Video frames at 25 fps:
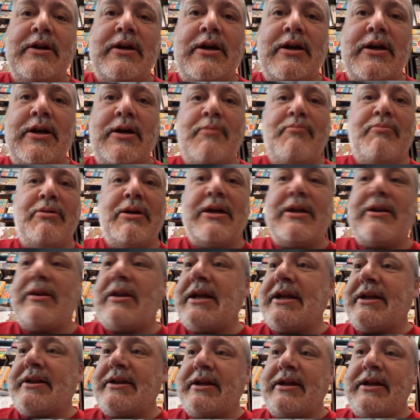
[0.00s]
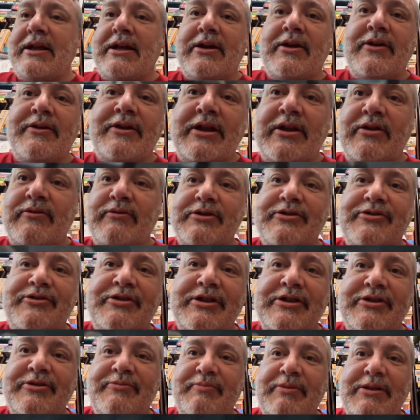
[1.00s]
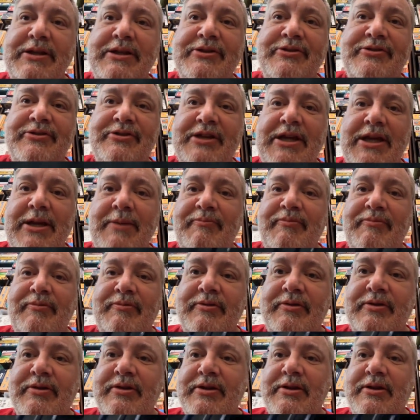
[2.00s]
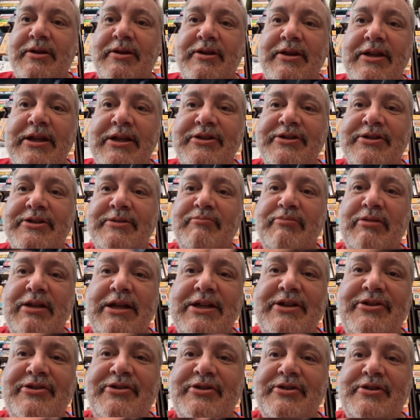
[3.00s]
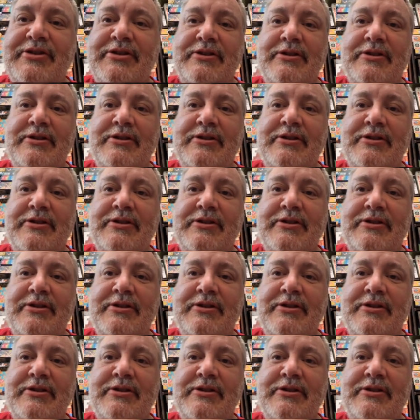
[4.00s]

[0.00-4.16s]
But like on the other ones, these pins keep the things in place.